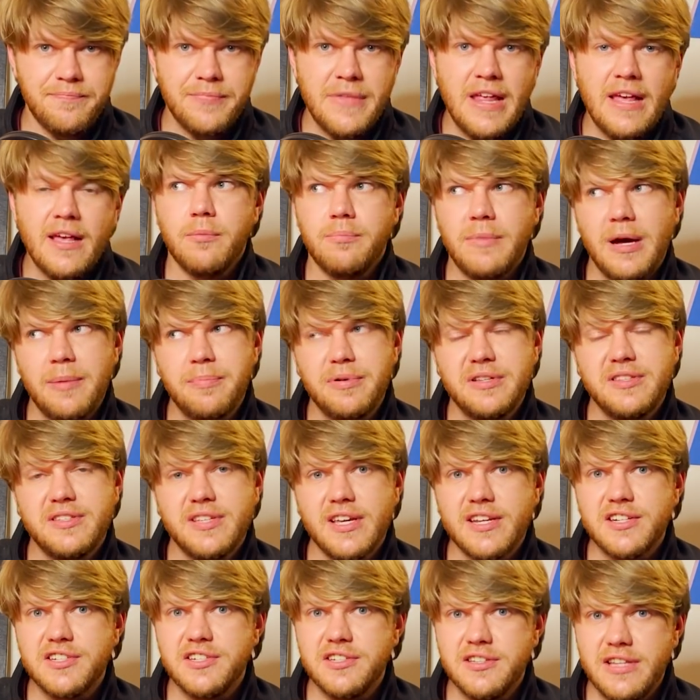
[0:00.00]
Now, my
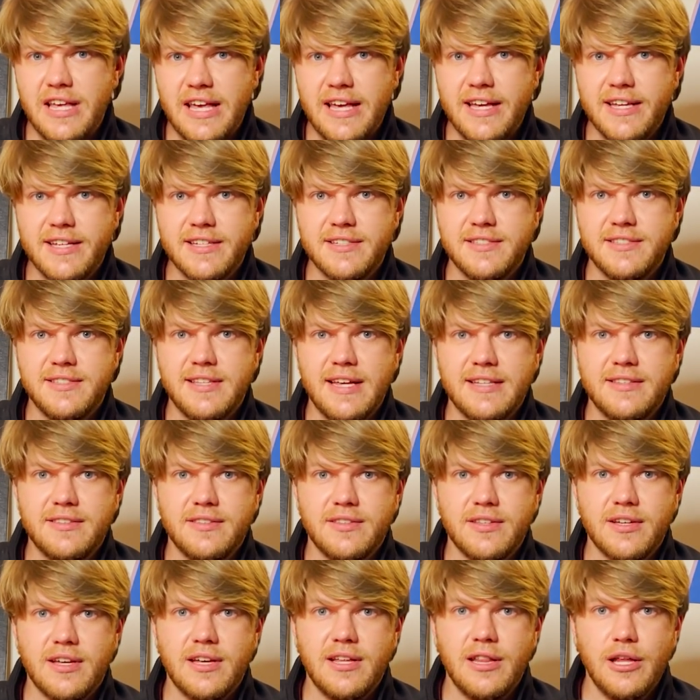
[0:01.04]
prediction is
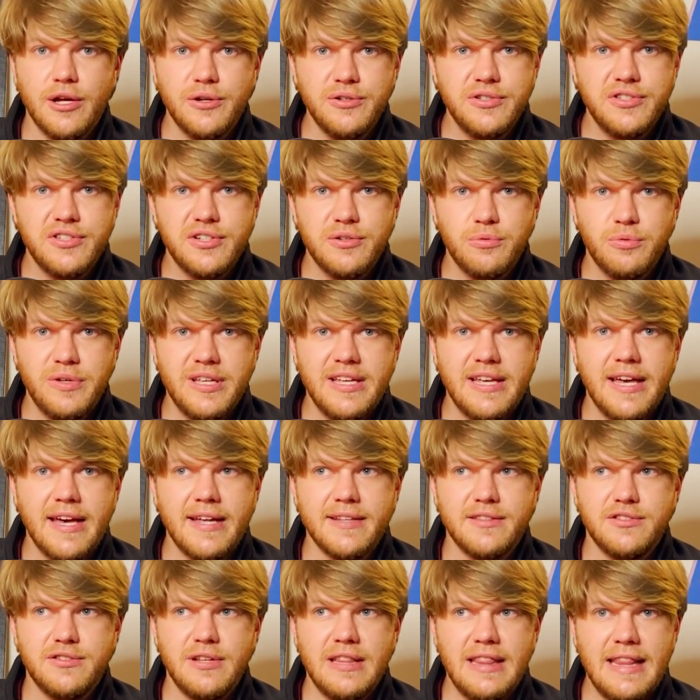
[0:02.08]
that the closer we
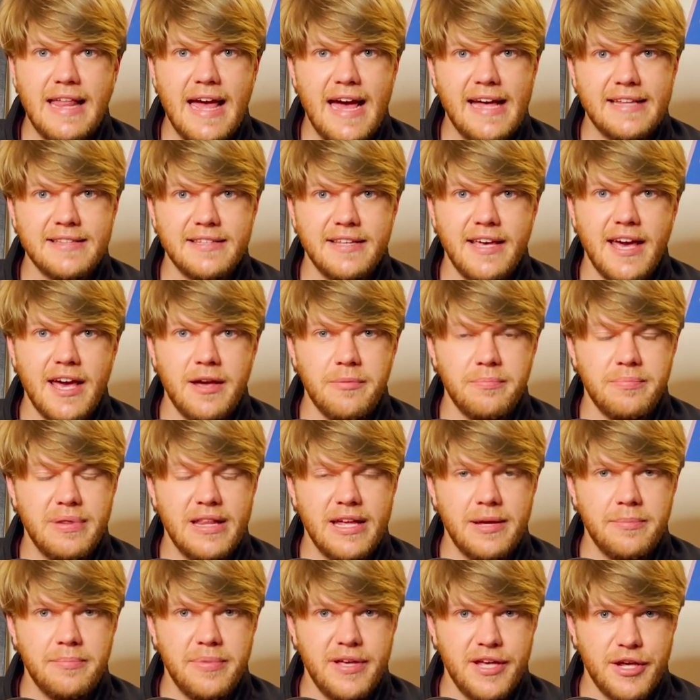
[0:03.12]
get to land
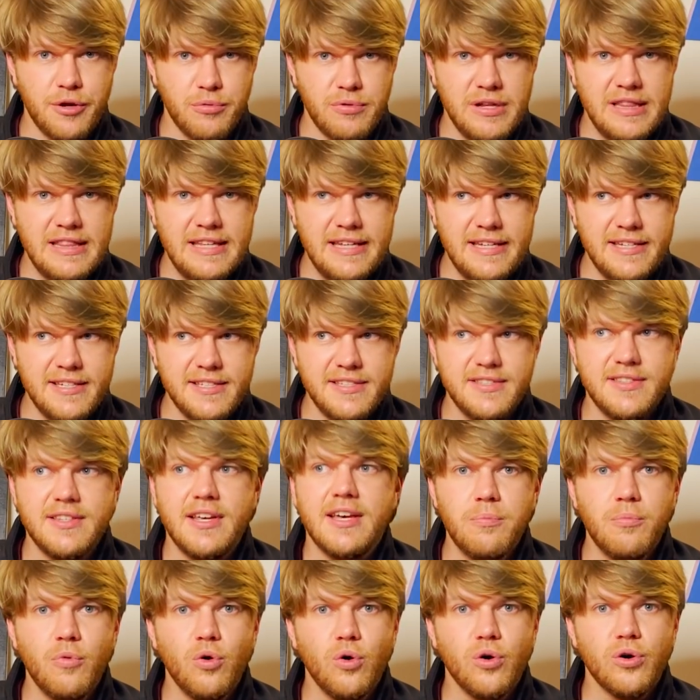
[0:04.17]
gameplay being released, the
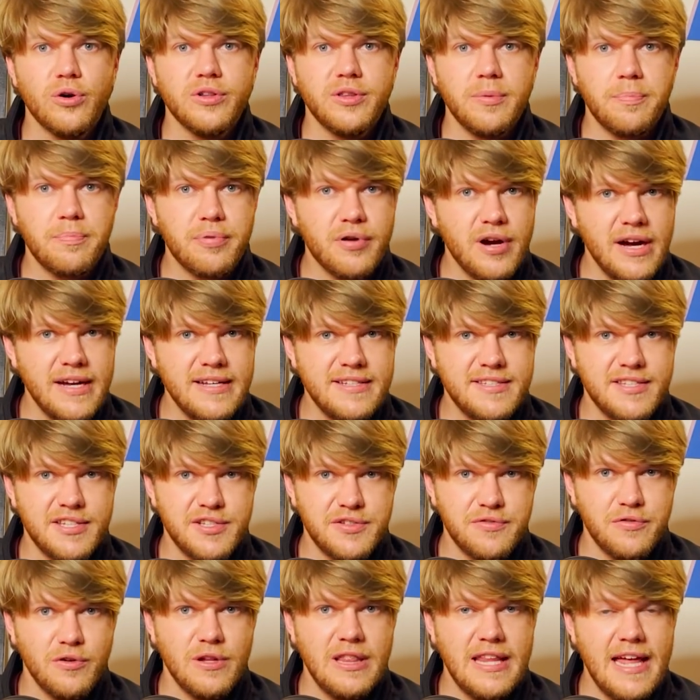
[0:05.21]
more the
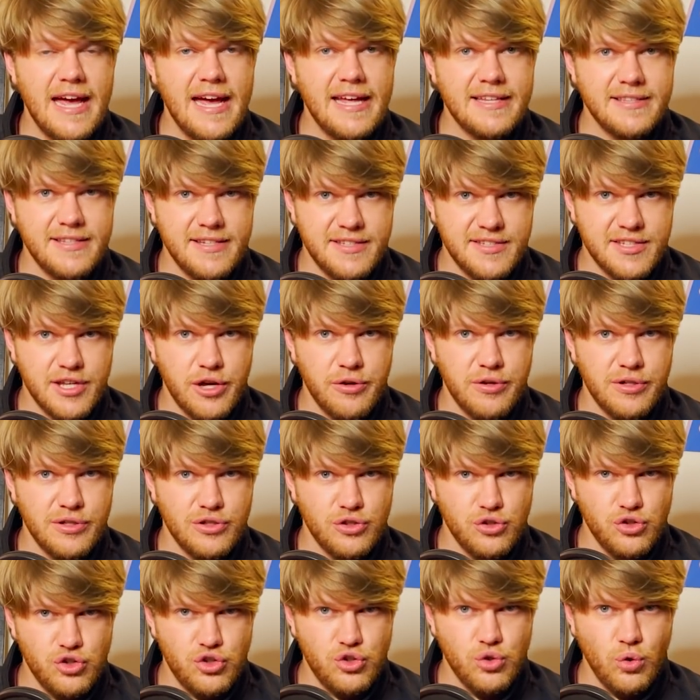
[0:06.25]
prices for land is going
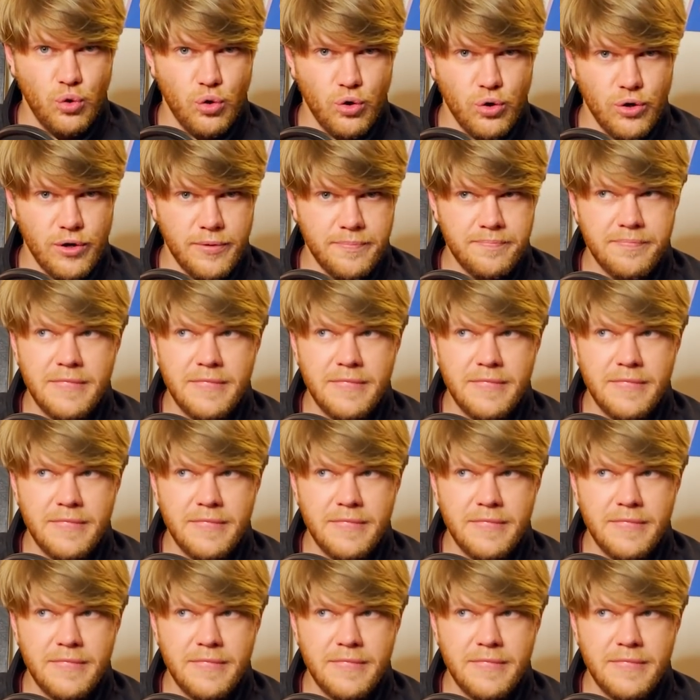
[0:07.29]
to soar.